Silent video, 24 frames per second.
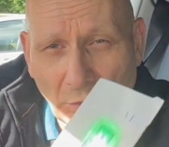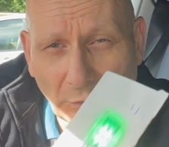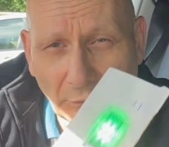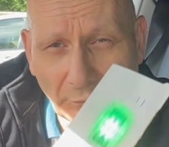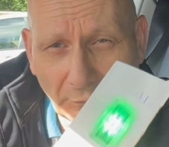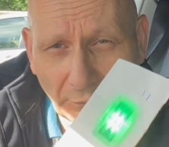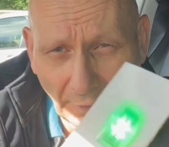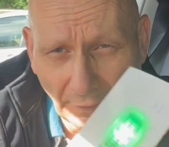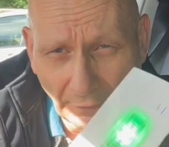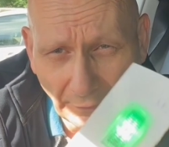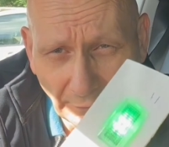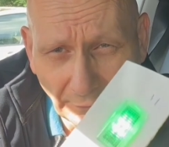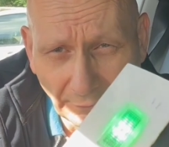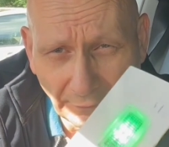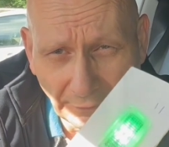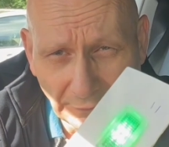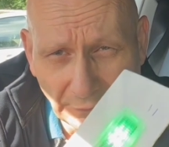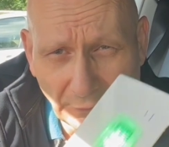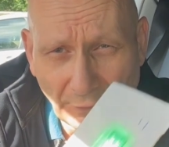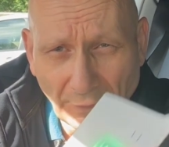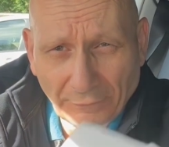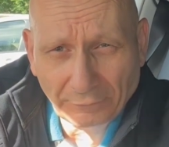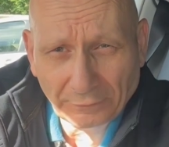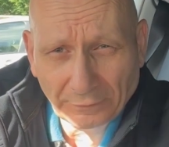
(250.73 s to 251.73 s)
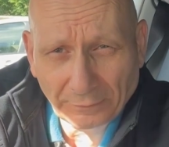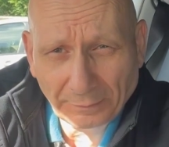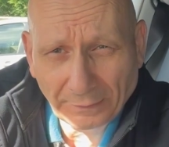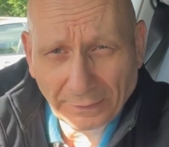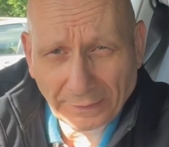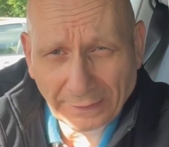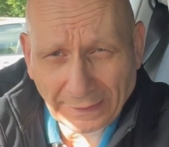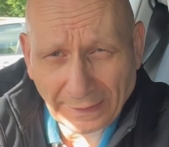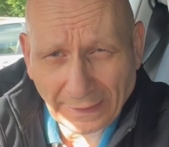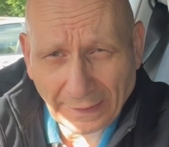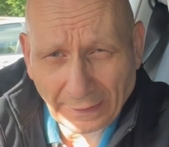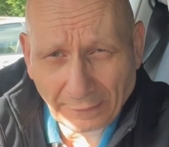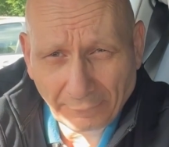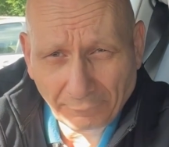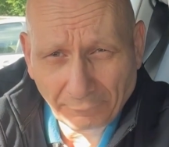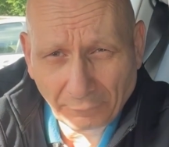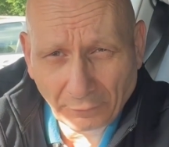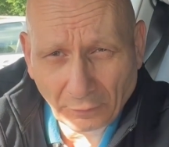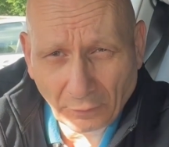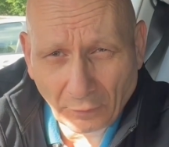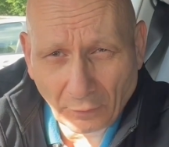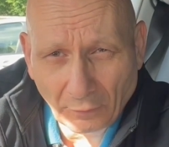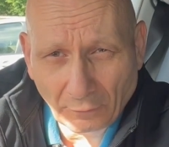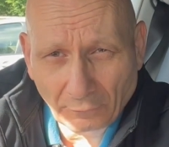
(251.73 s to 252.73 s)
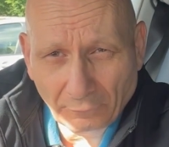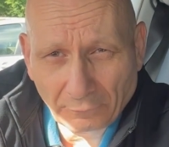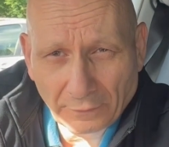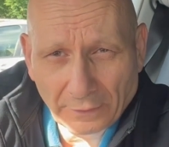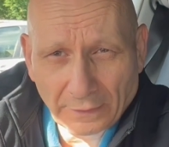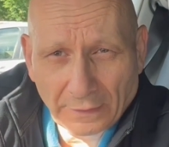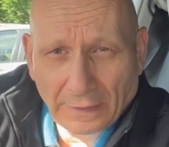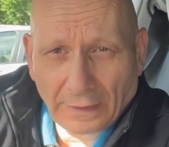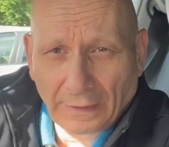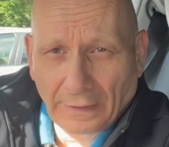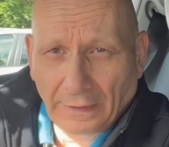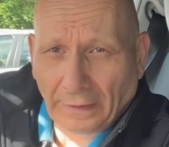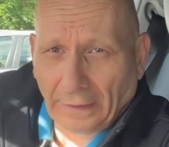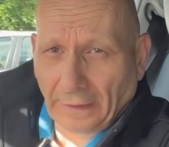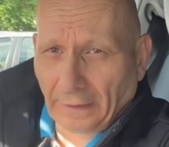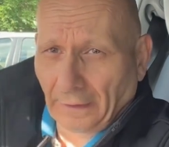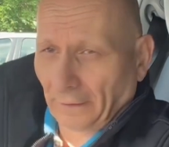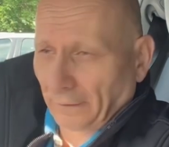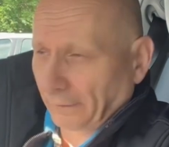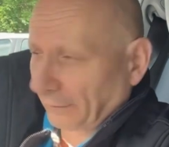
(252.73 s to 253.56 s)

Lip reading: The only thing you have to be careful of is